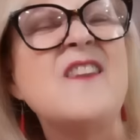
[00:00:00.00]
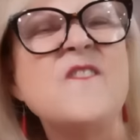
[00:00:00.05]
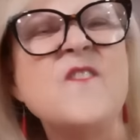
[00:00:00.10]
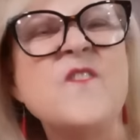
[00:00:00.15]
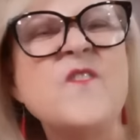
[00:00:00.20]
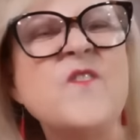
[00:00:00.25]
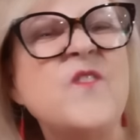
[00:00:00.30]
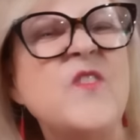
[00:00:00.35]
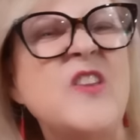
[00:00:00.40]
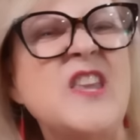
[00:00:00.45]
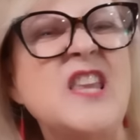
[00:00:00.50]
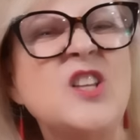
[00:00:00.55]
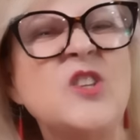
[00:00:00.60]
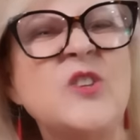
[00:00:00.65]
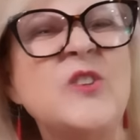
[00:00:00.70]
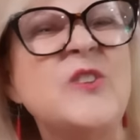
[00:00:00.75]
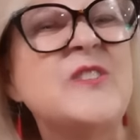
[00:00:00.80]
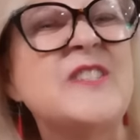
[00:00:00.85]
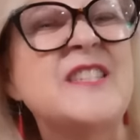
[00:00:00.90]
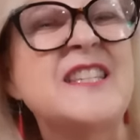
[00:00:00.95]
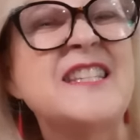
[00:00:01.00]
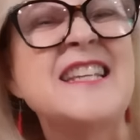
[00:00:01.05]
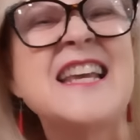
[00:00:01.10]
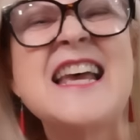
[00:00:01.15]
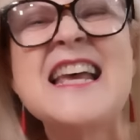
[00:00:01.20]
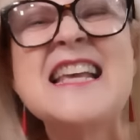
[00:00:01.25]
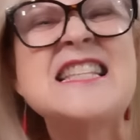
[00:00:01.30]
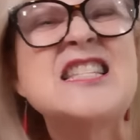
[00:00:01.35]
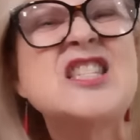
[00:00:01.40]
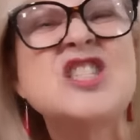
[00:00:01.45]
It feels
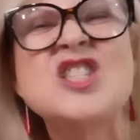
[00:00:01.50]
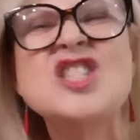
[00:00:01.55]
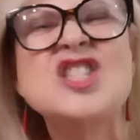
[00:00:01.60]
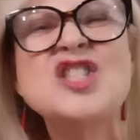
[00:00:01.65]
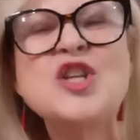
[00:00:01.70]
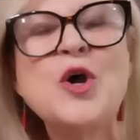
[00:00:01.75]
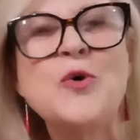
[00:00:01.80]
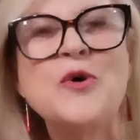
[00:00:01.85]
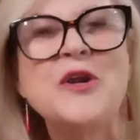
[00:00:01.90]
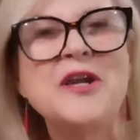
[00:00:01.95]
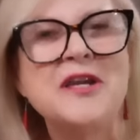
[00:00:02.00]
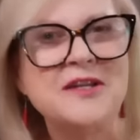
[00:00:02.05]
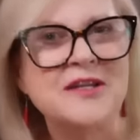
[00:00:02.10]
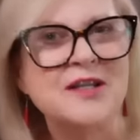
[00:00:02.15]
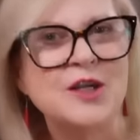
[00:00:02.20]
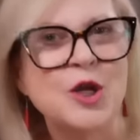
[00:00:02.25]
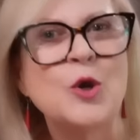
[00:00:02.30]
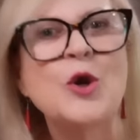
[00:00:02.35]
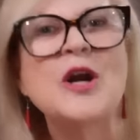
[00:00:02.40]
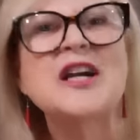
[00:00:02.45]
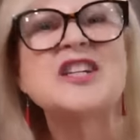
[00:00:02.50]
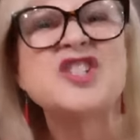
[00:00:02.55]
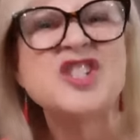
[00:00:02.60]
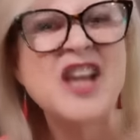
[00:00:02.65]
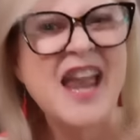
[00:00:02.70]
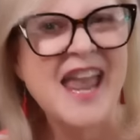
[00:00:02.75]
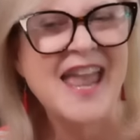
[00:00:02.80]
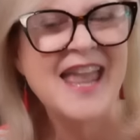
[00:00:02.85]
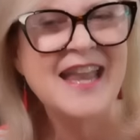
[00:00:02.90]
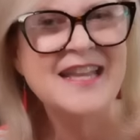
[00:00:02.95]
so good to crush
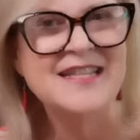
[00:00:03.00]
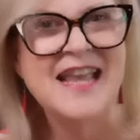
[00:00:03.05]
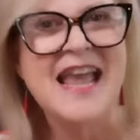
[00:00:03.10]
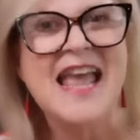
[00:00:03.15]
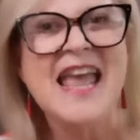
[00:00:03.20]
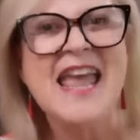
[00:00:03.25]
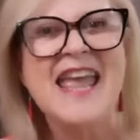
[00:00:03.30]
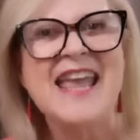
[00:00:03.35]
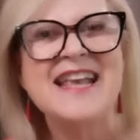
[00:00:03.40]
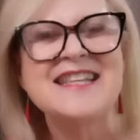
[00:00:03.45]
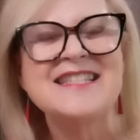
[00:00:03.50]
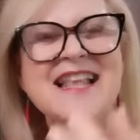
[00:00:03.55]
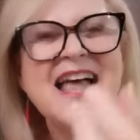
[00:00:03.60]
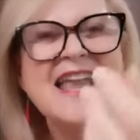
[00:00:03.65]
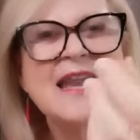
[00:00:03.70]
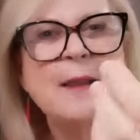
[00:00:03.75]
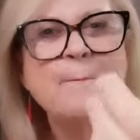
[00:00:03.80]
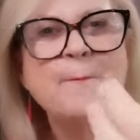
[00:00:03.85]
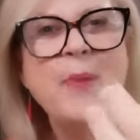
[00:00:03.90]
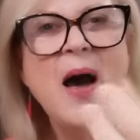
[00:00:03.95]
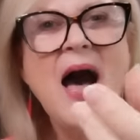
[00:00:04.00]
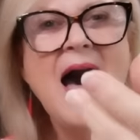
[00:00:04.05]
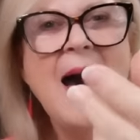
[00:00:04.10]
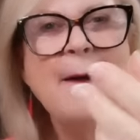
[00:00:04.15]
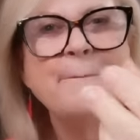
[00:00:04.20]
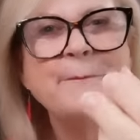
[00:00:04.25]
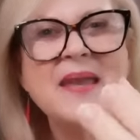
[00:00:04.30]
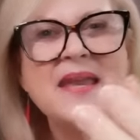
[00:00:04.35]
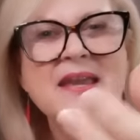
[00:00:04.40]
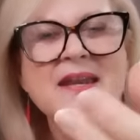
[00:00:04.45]
eggs. It's like
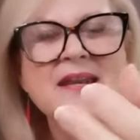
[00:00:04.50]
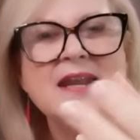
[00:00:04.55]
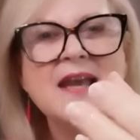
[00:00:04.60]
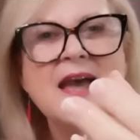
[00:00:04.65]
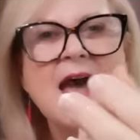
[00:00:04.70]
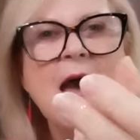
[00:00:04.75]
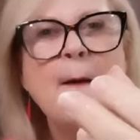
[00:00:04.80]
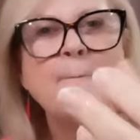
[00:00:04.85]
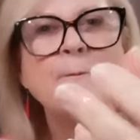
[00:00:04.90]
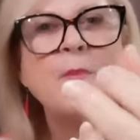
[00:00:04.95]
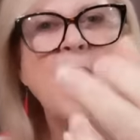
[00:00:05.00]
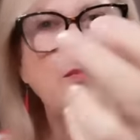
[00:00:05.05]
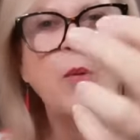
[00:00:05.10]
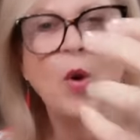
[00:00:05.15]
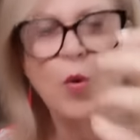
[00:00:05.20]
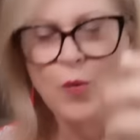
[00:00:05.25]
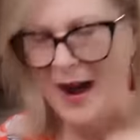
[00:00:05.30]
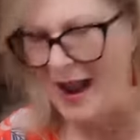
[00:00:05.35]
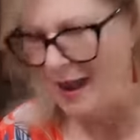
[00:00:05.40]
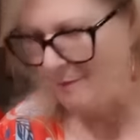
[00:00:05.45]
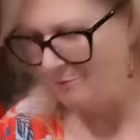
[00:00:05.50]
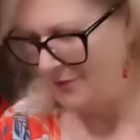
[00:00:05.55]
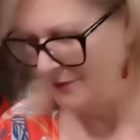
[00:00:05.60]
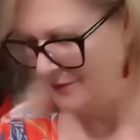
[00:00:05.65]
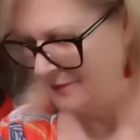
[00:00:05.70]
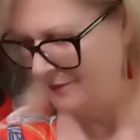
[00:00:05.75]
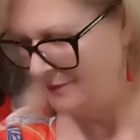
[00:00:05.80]
popping bubble wrap.